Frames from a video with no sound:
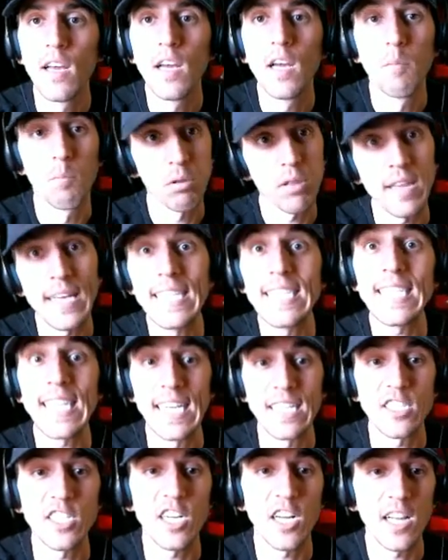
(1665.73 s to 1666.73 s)

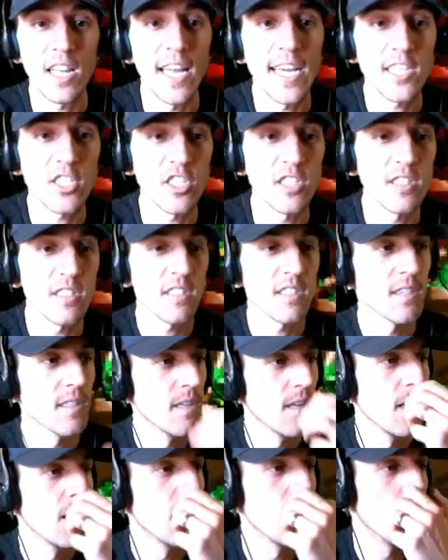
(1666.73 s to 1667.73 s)
PlayStation collections,
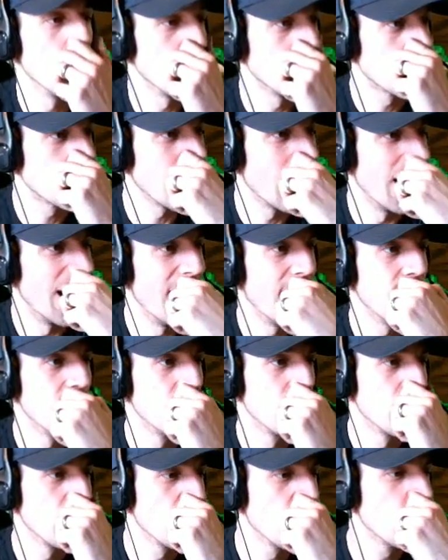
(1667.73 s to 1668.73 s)
which uh,
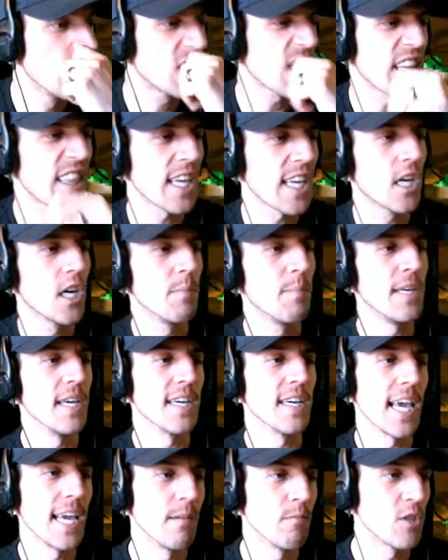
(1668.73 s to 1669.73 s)
which I think could be a
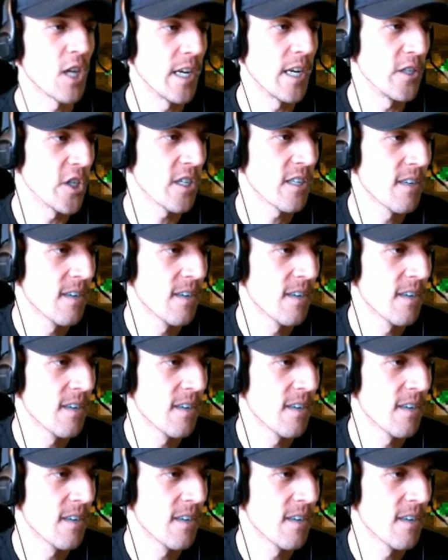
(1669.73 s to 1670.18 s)
game changer.